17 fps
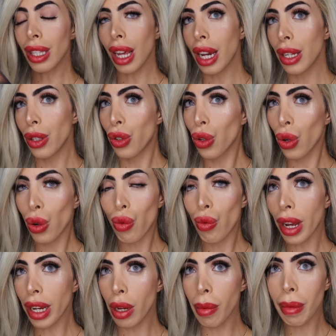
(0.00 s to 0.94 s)
I don't
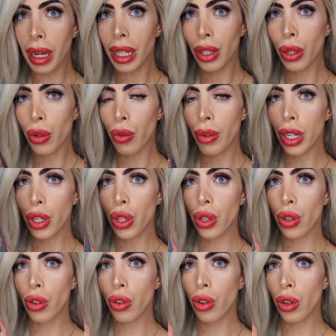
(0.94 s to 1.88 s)
recommend the
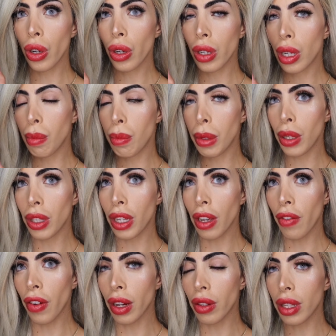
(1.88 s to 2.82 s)
original Huda
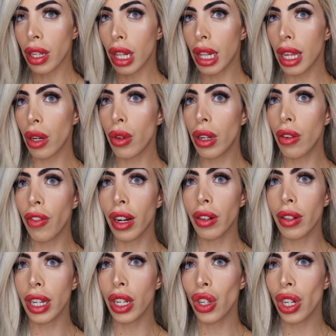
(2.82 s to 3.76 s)
Beauty liquid
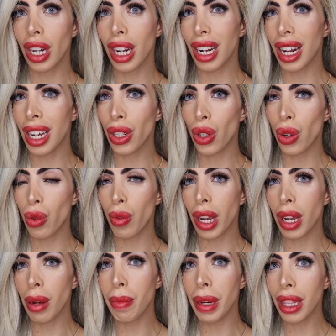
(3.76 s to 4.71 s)
foundation, and I don't
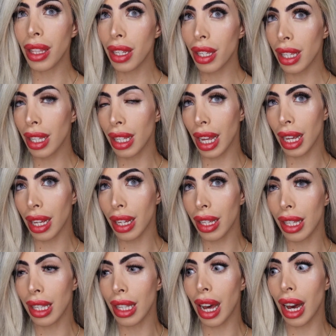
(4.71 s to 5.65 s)
recommend the stick
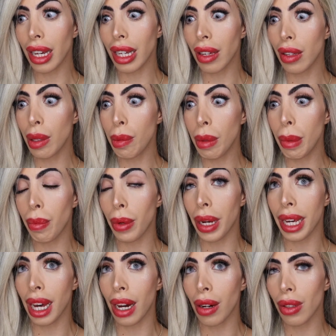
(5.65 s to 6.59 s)
because that gives me
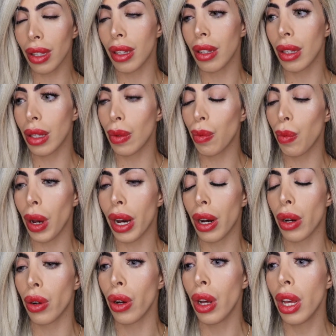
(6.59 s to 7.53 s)
breakouts as
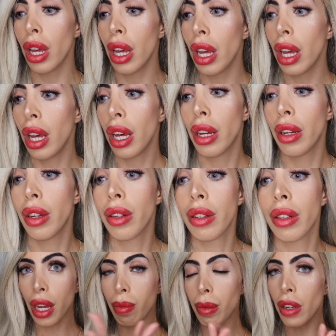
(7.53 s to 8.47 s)
well.
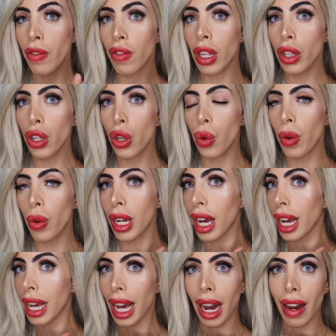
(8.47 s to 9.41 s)
In terms of the new one,
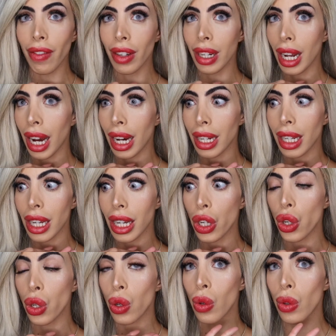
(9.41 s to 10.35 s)
I haven't had
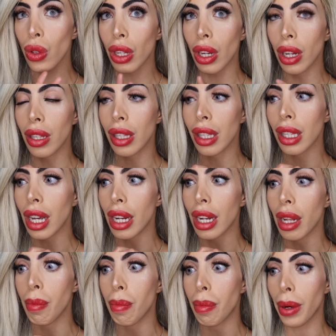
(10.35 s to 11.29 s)
issues
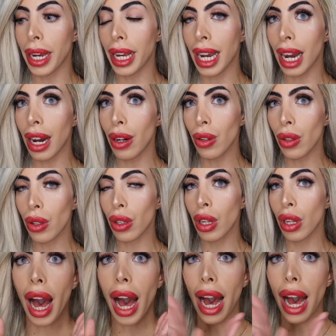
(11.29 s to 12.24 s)
concerning breakouts.
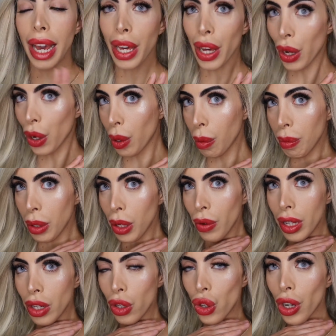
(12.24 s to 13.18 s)
I hope
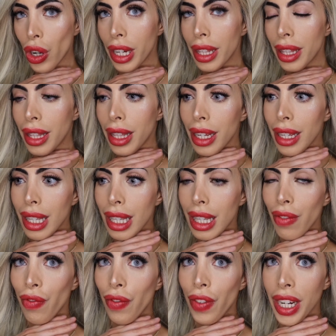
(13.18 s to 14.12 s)
you enjoyed this
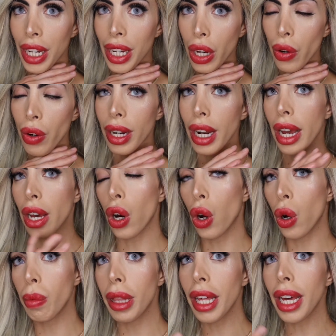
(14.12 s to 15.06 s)
video, and I
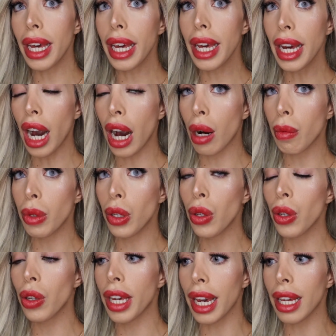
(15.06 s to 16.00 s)
hope that it helped
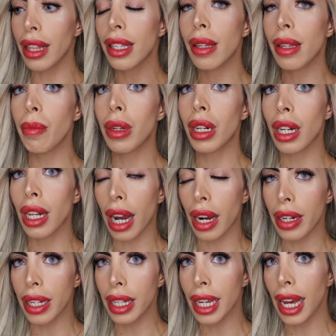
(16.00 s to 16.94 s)
you gain some
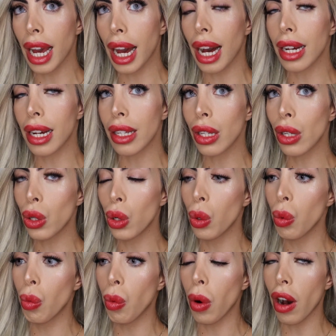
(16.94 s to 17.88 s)
clarity as
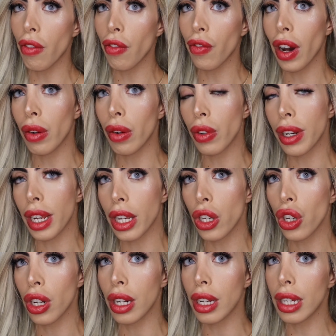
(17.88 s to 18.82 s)
to what
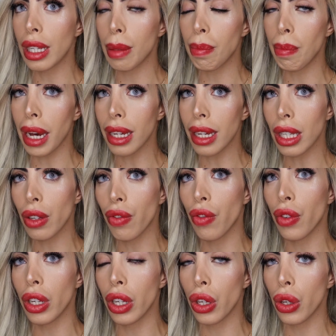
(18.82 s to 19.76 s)
foundation is best
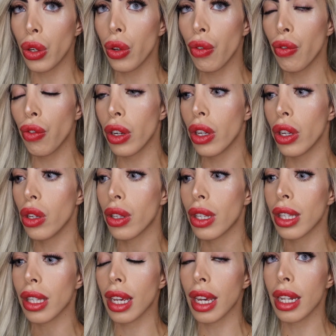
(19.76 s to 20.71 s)
for you, for your
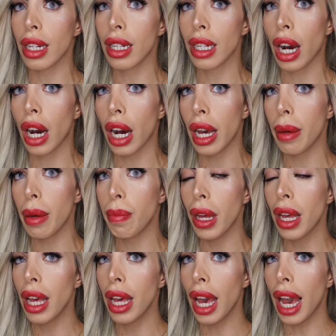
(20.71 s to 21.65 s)
skin type,
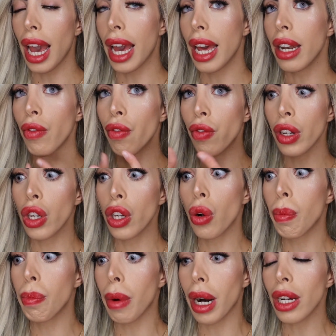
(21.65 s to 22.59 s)
and for
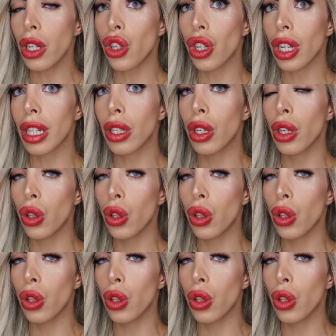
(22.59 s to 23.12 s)
your budget.